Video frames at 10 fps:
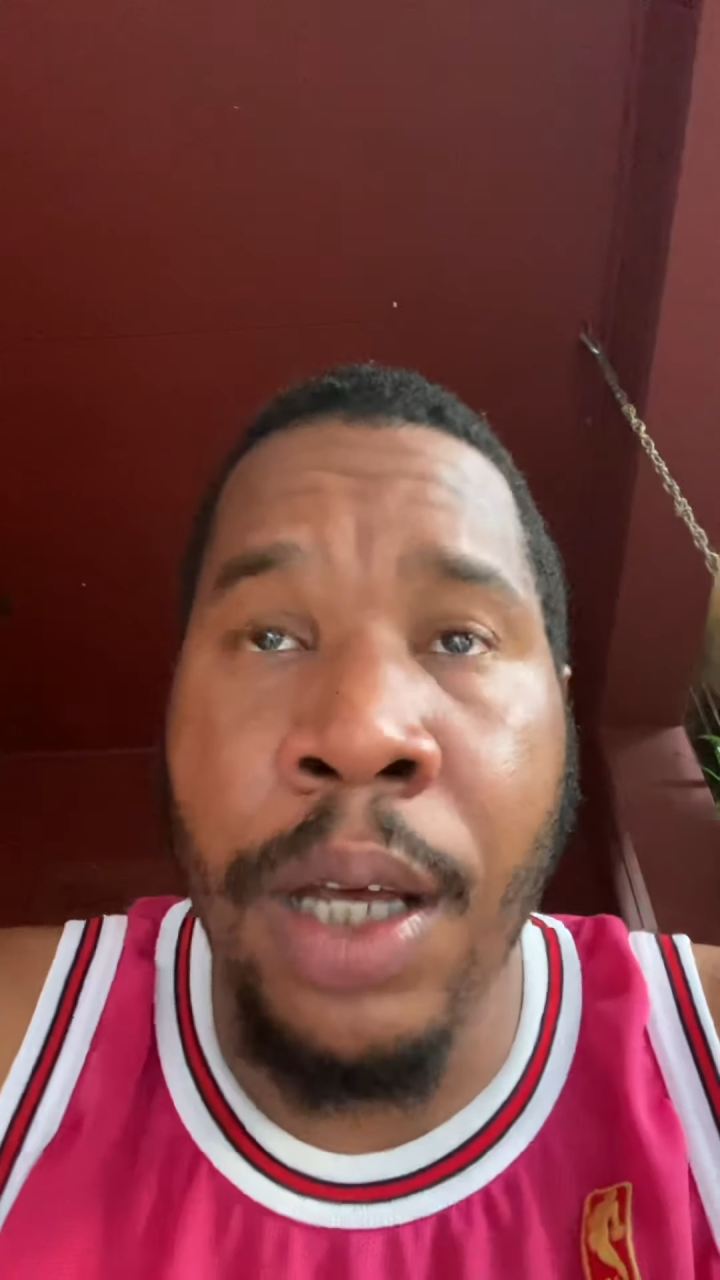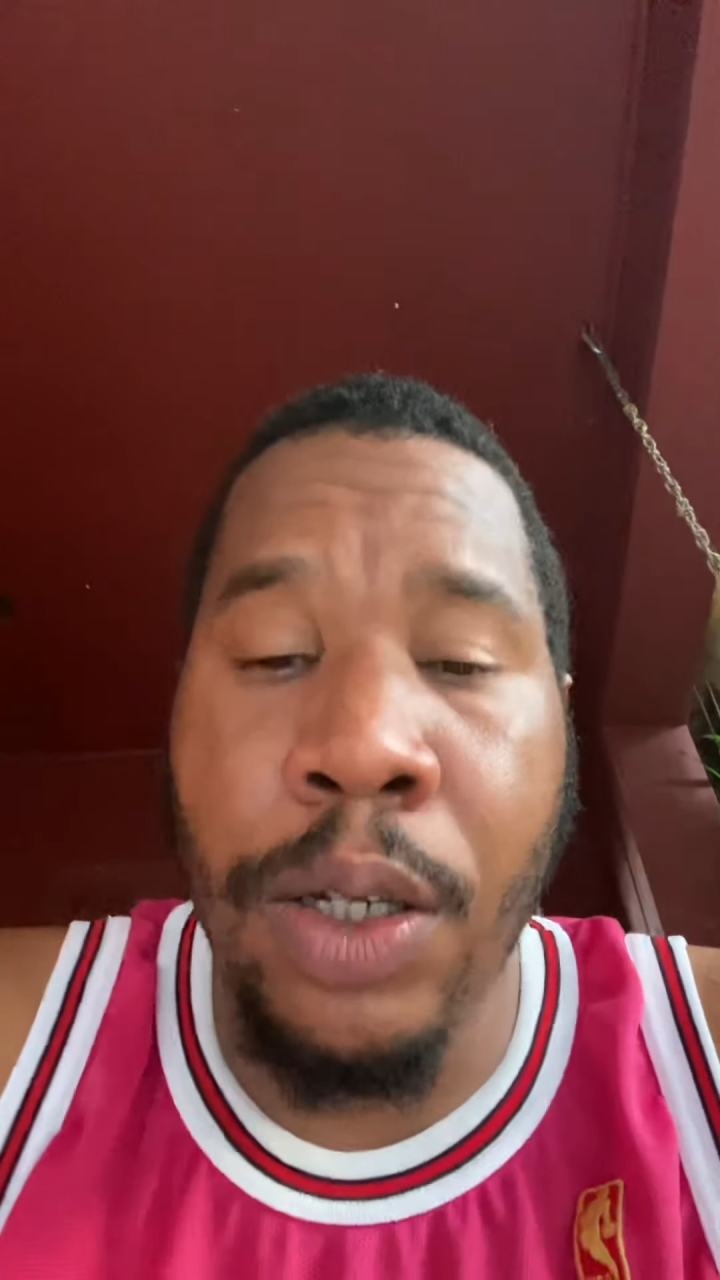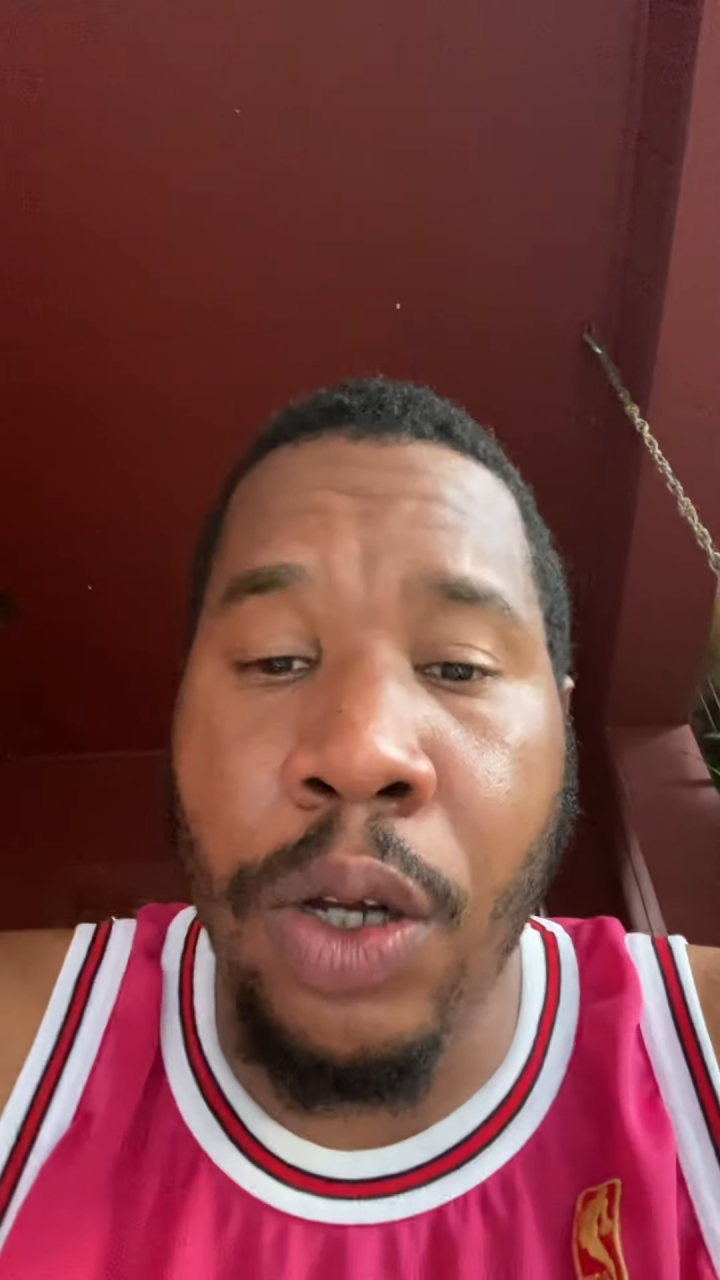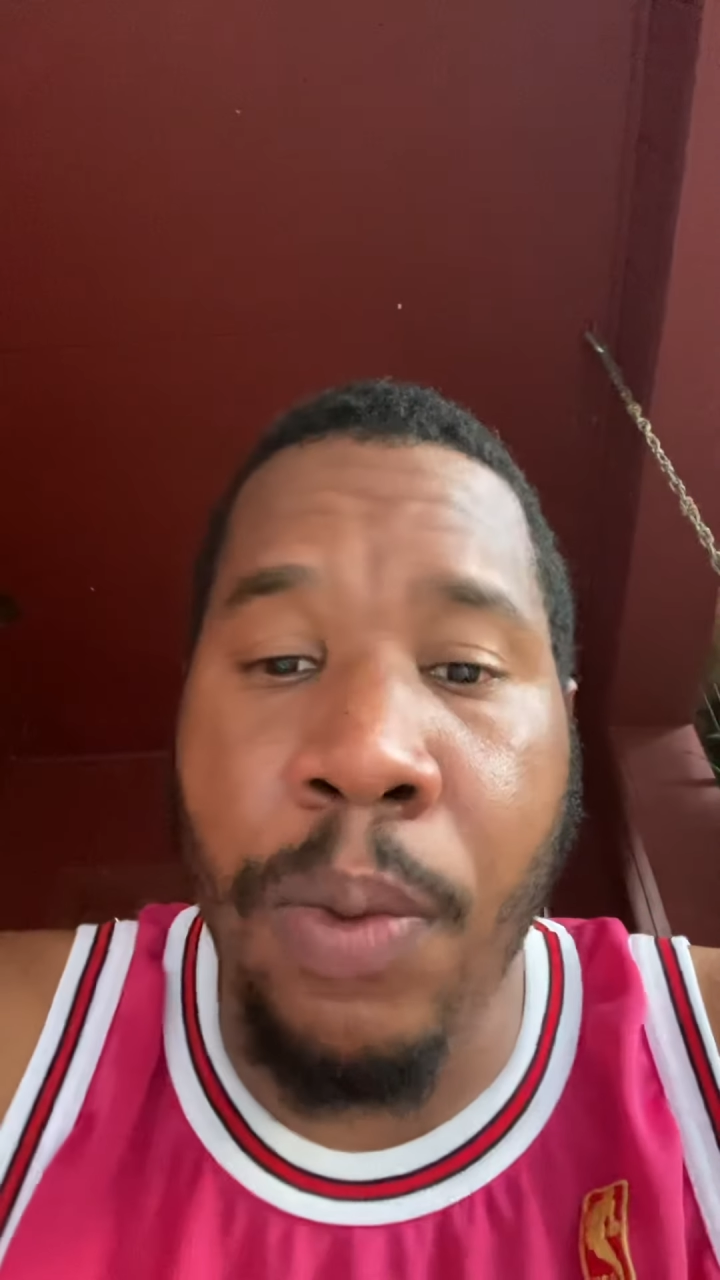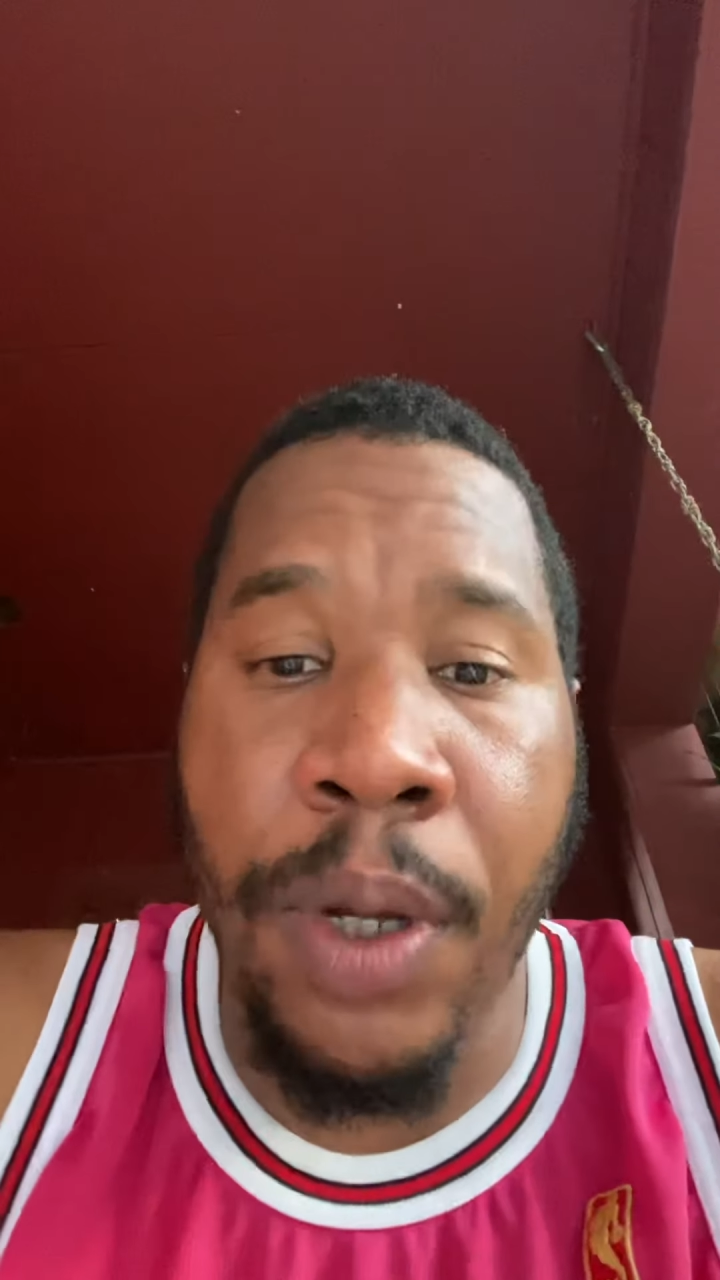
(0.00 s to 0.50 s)

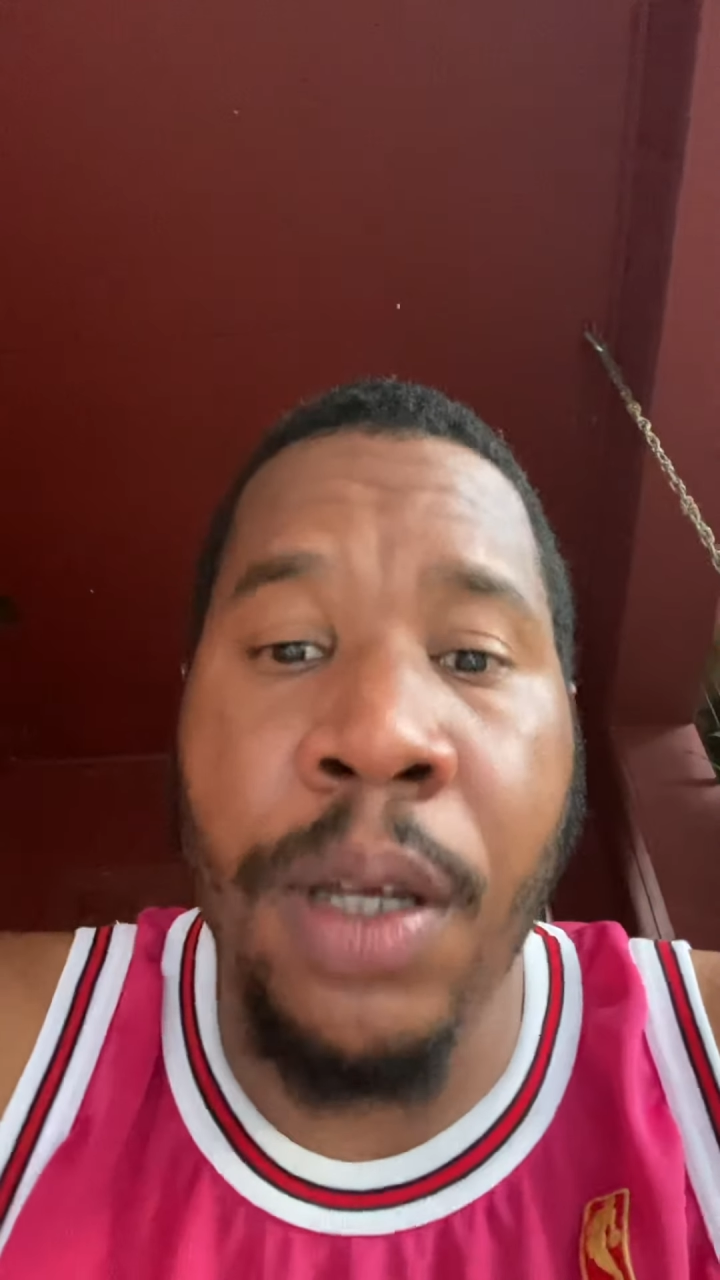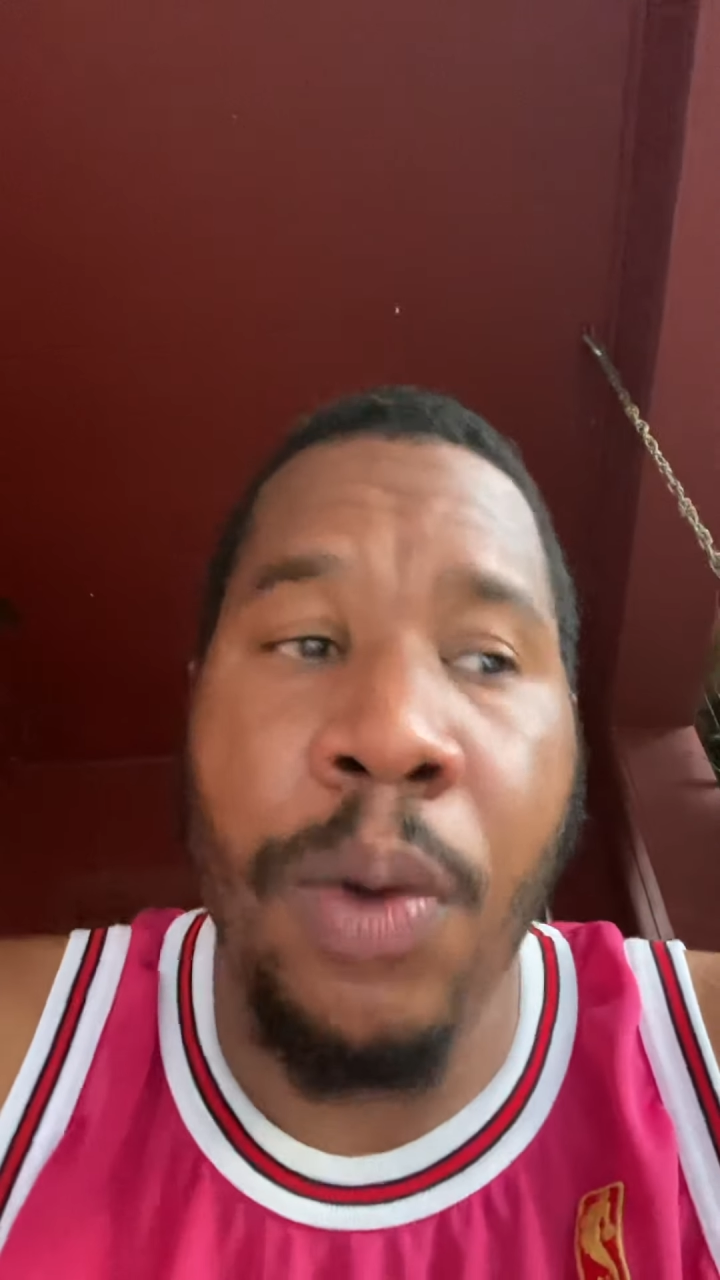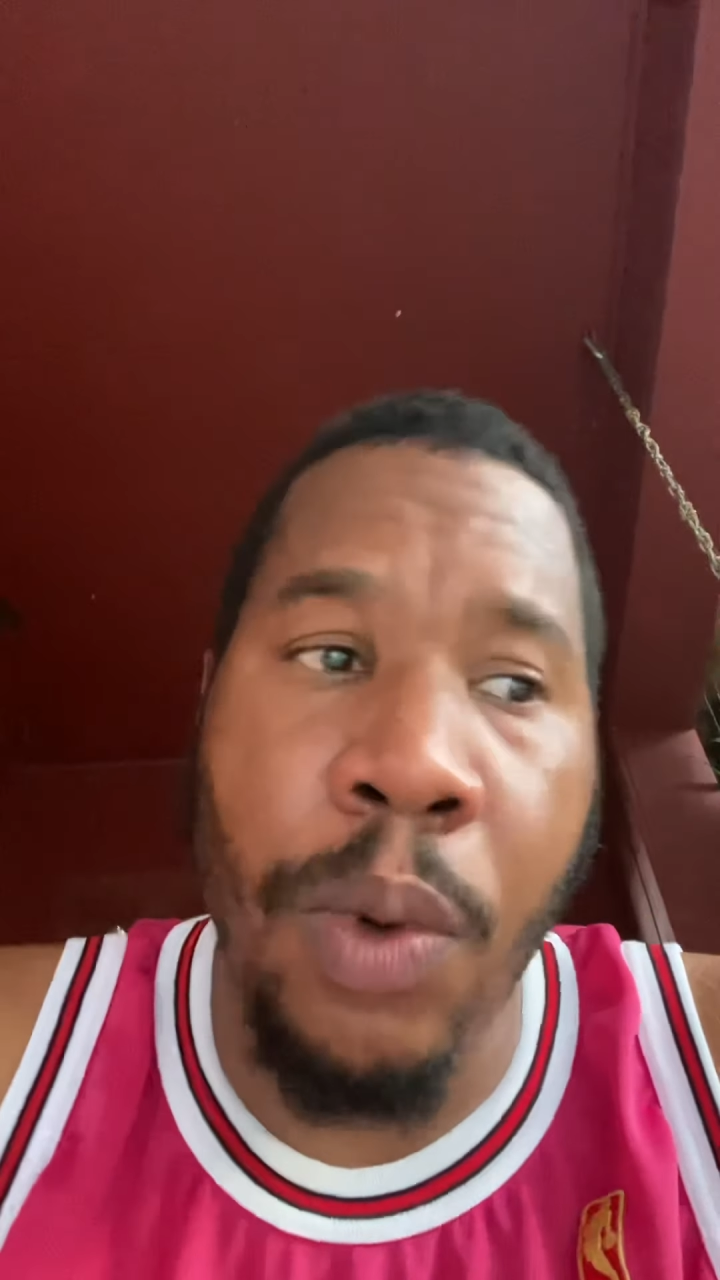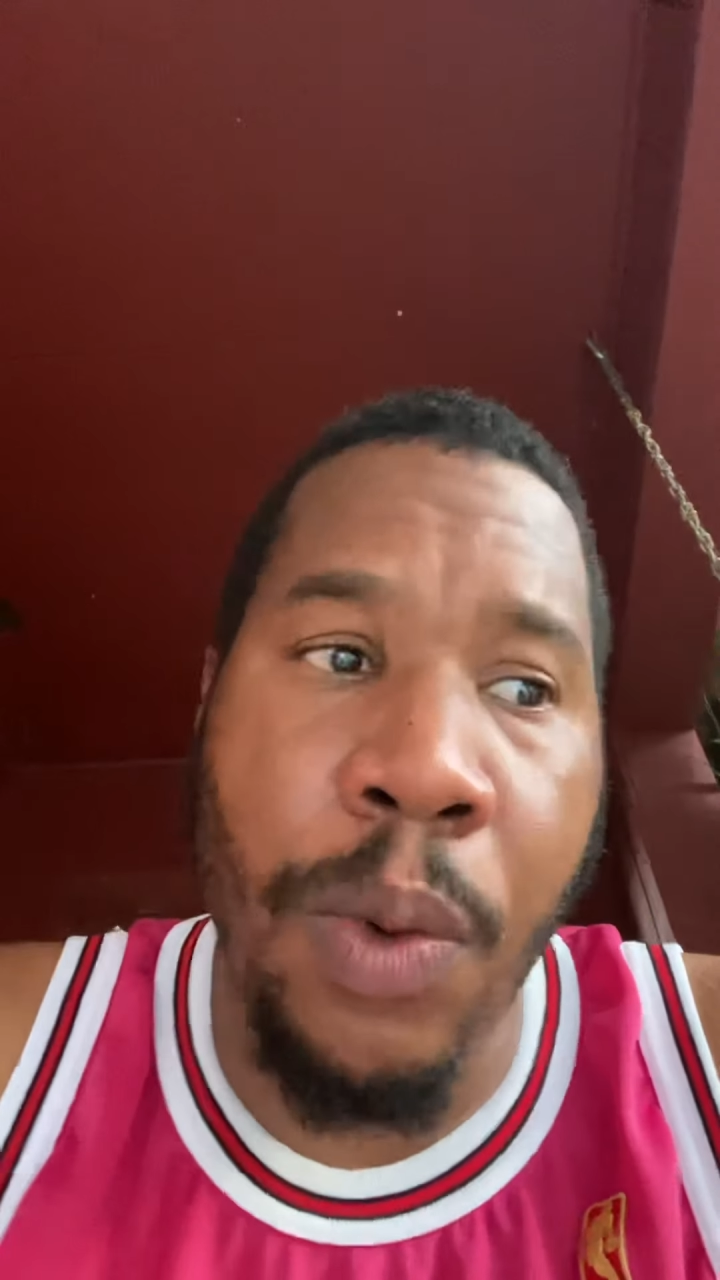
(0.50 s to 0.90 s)
Dogboe will